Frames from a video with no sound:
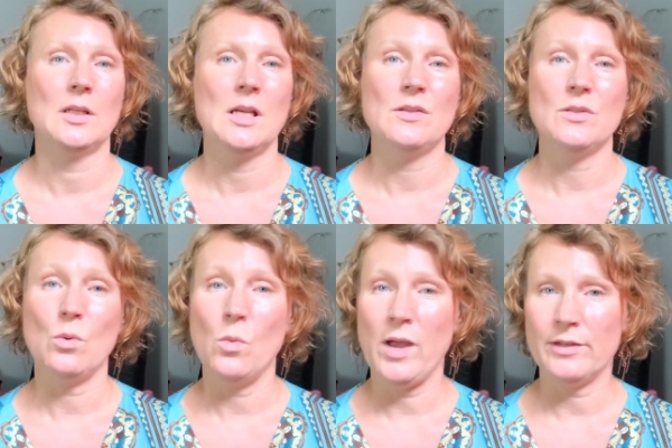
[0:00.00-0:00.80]
So
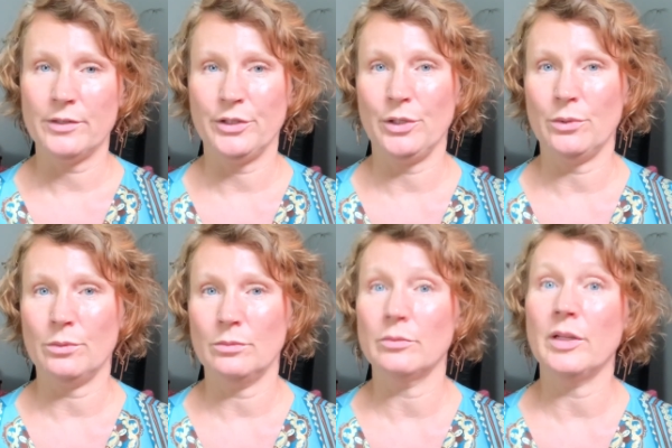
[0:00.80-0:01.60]
whether
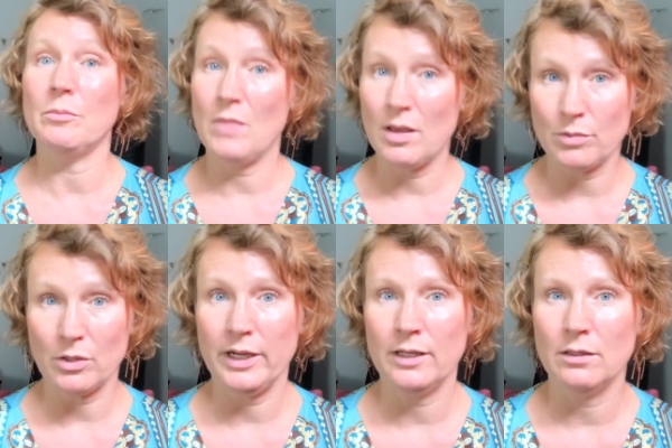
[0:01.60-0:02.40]
you remember
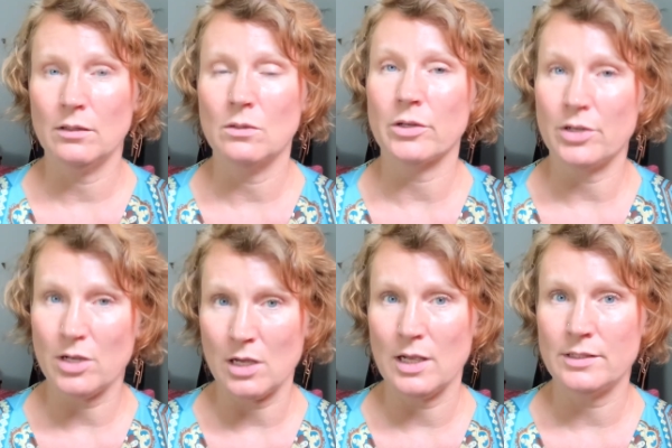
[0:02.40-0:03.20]
it or
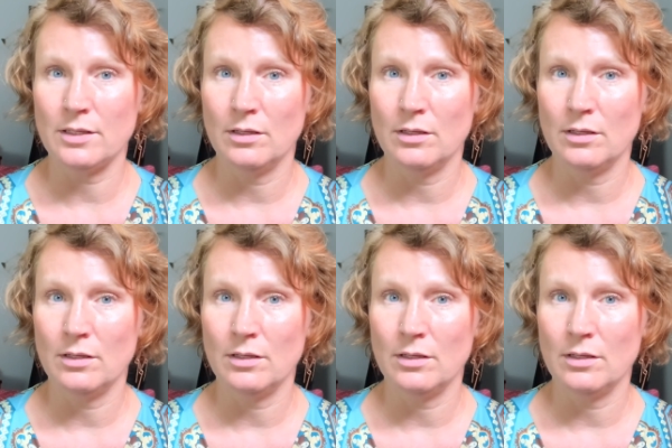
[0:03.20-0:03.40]
not,